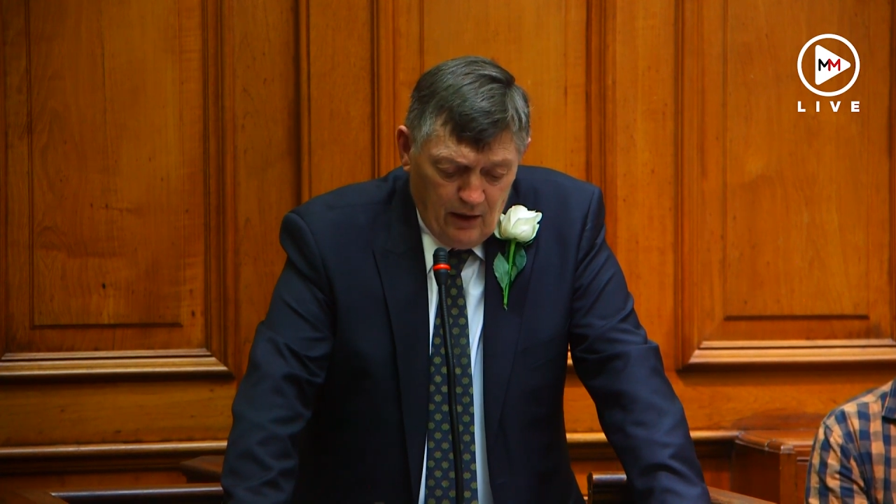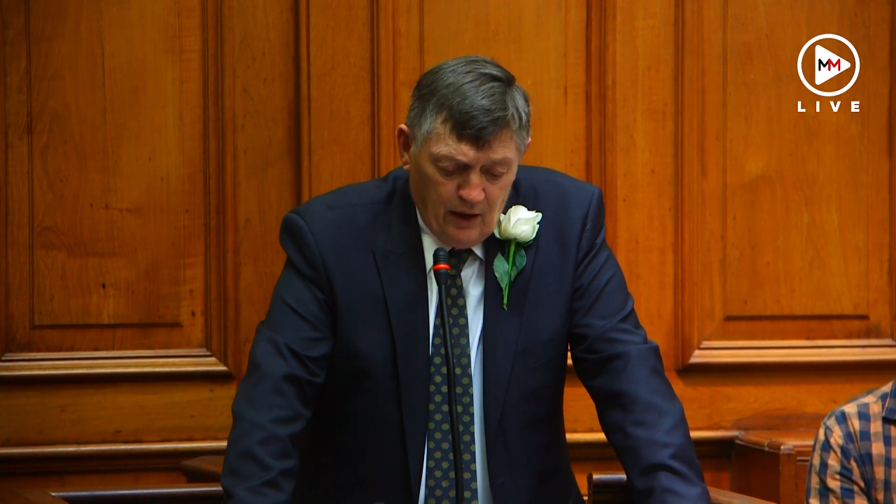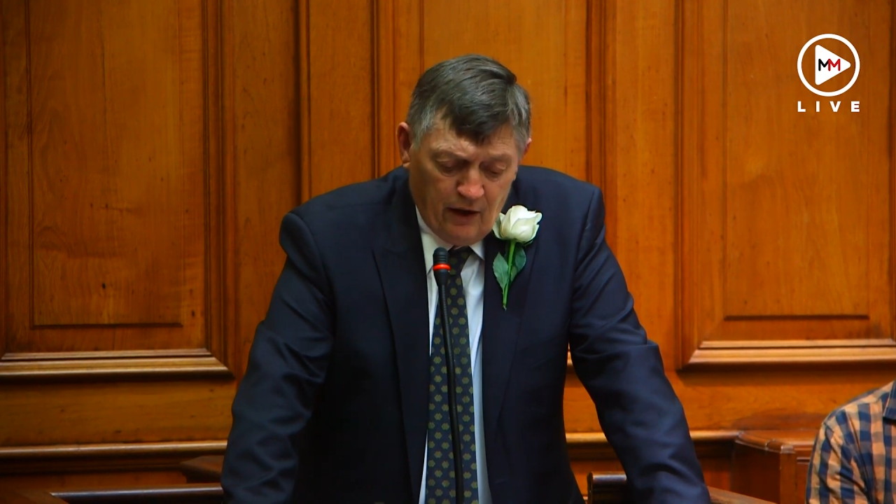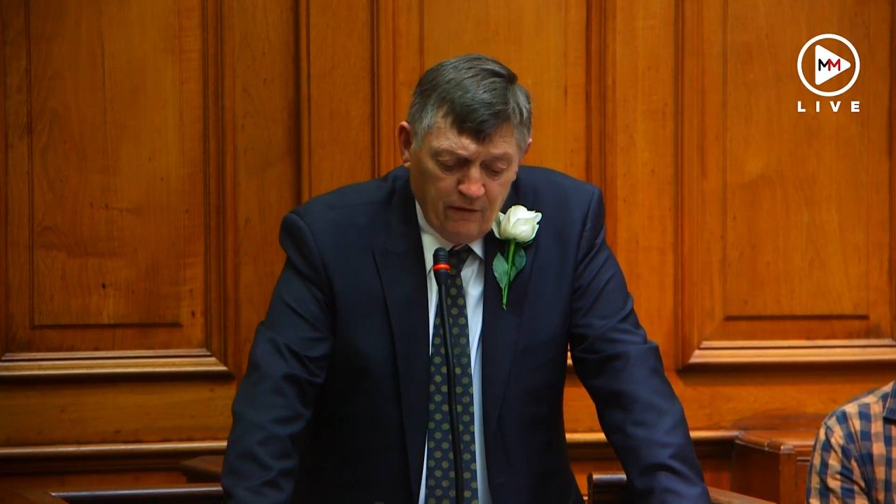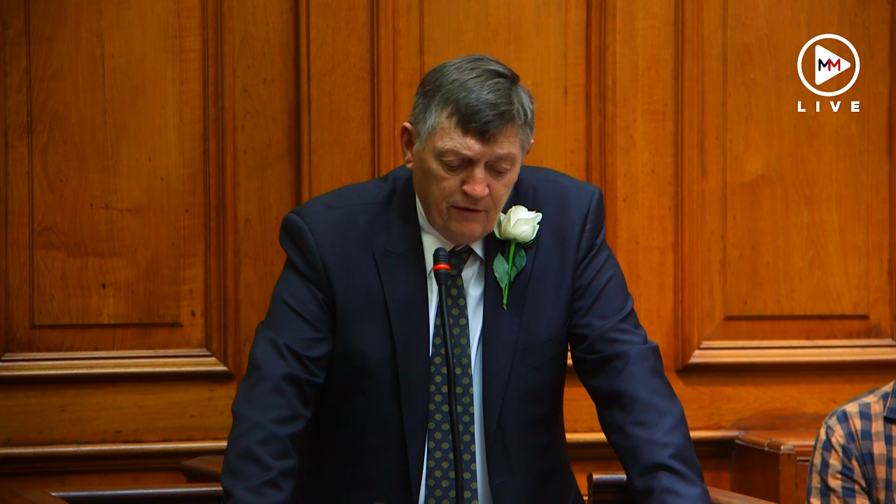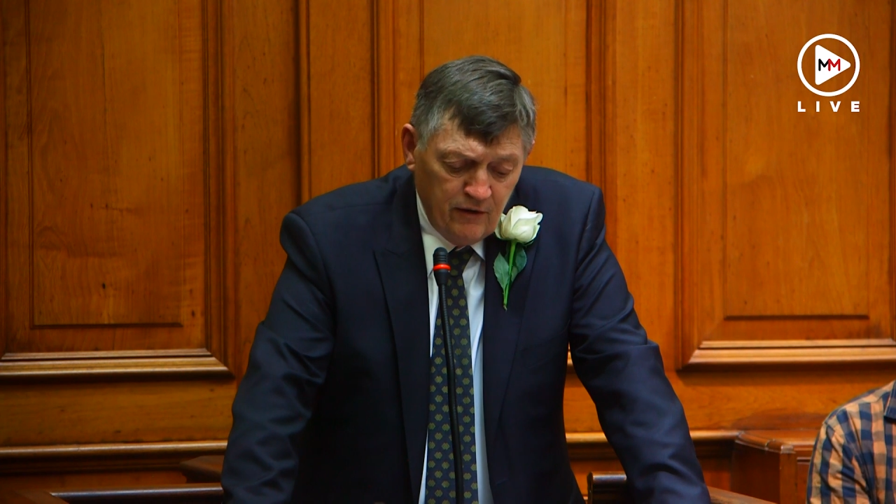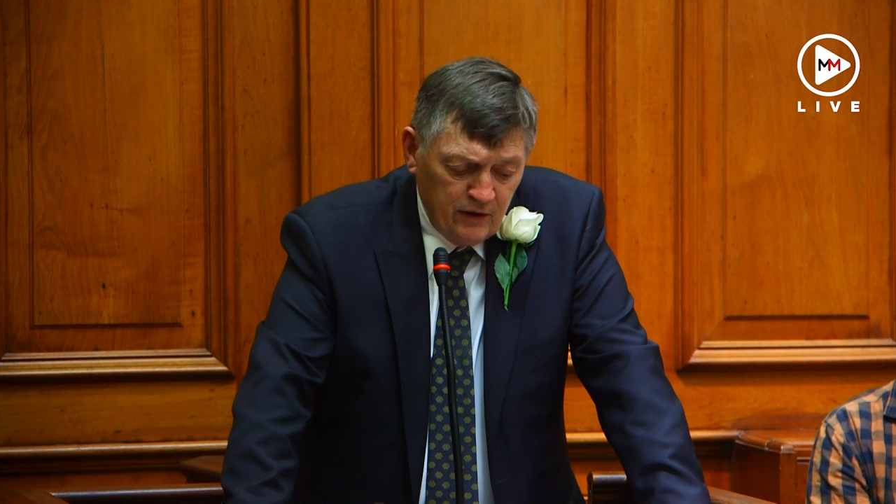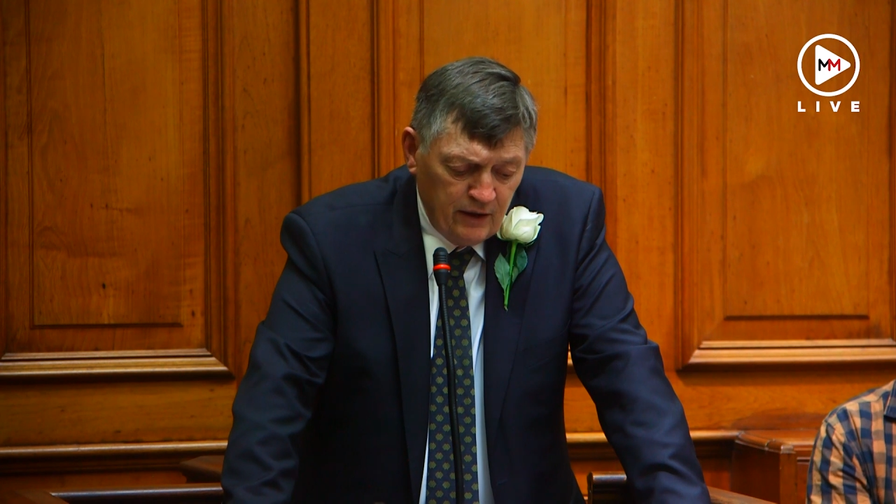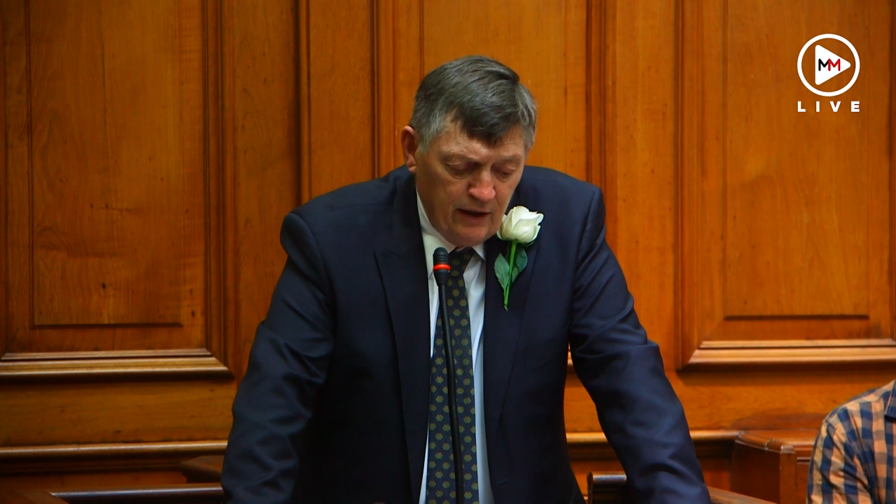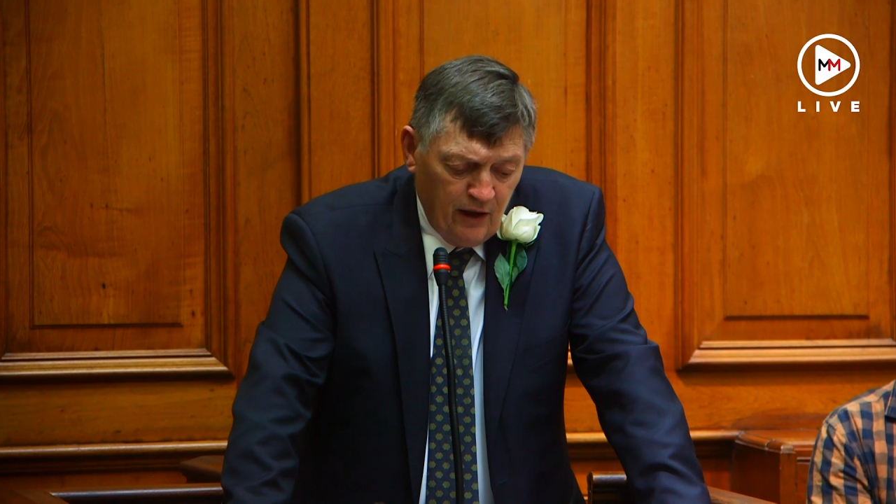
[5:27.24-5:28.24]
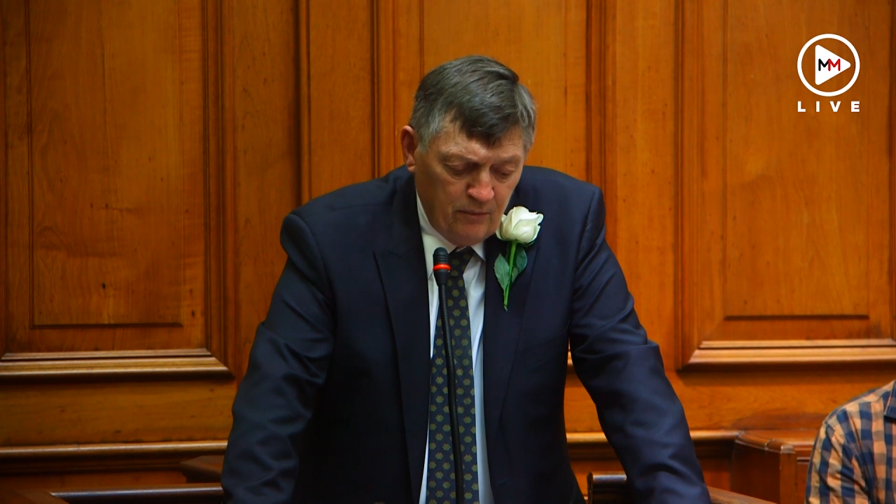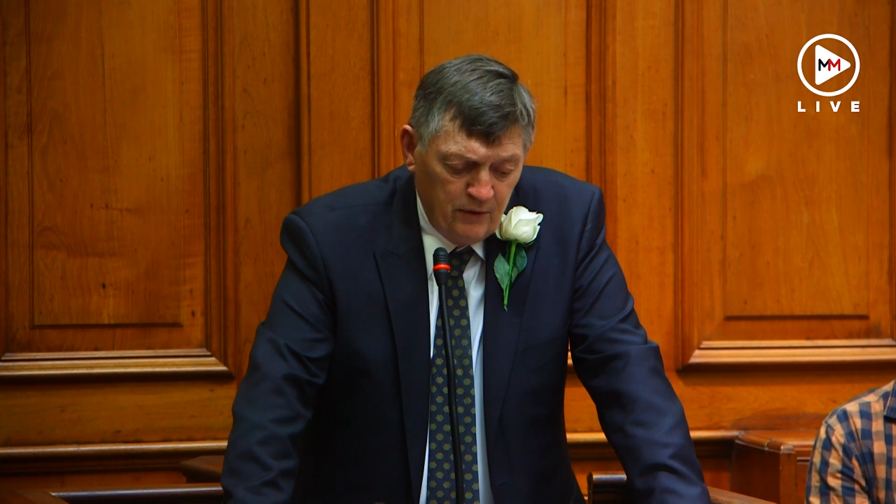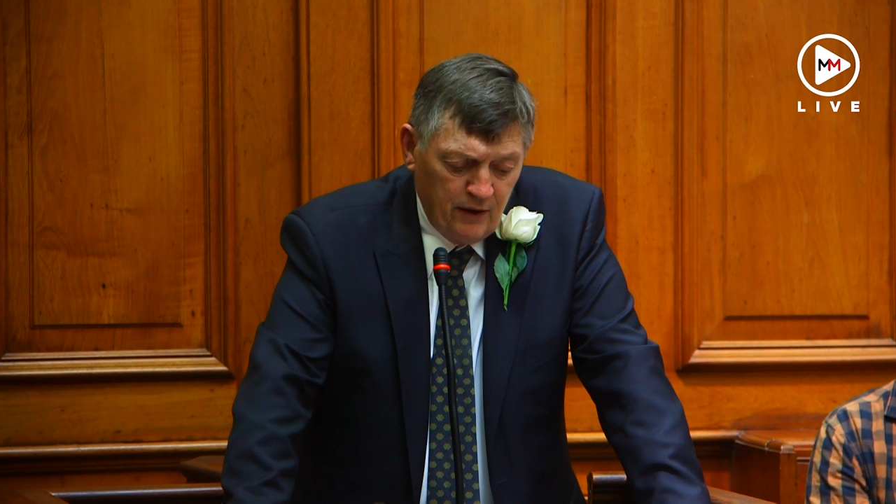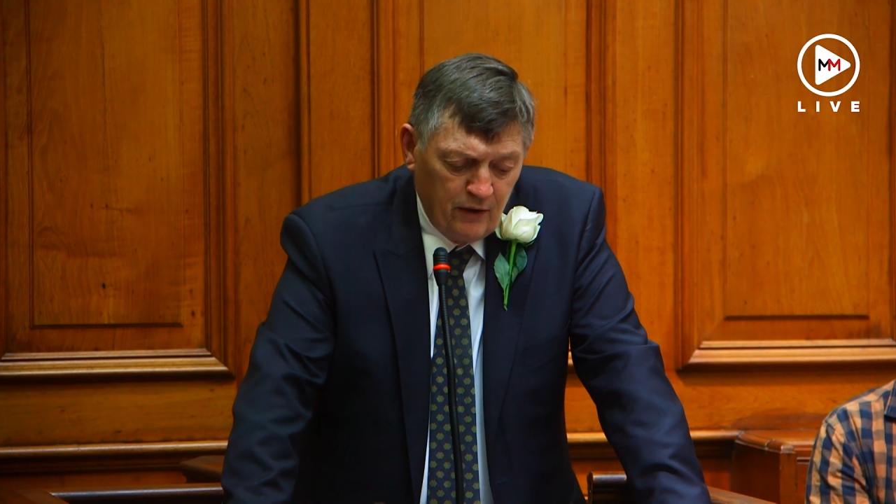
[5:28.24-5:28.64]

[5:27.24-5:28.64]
and I fervently hope that